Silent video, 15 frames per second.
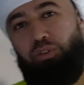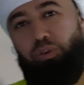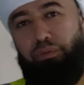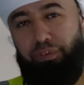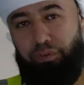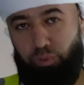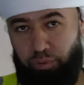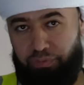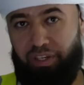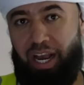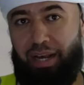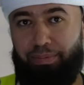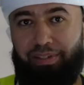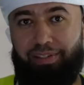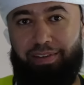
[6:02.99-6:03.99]
So for
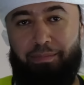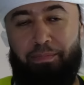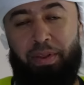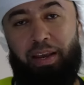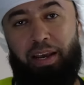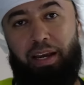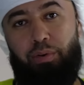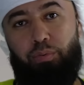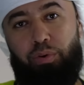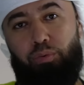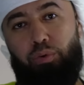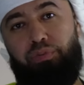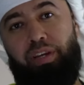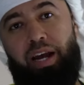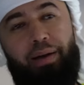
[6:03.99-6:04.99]
rooftops, and we're
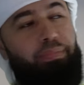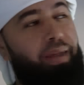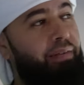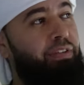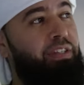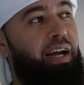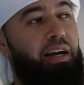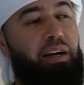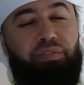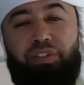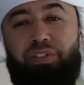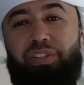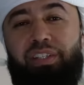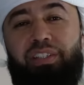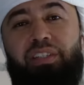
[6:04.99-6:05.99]
rooftop night
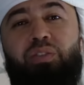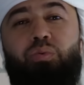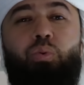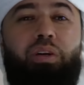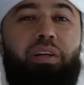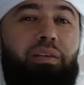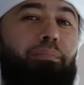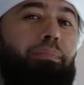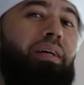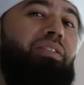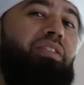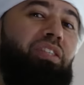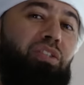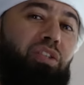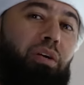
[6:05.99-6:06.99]
photographers, this is one of the
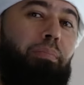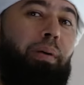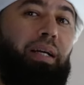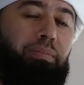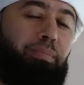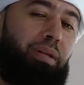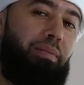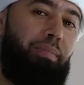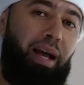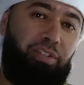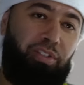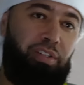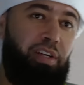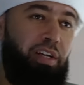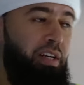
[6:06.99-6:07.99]
best scenes you could possibly
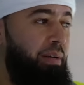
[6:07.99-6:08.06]
imagine,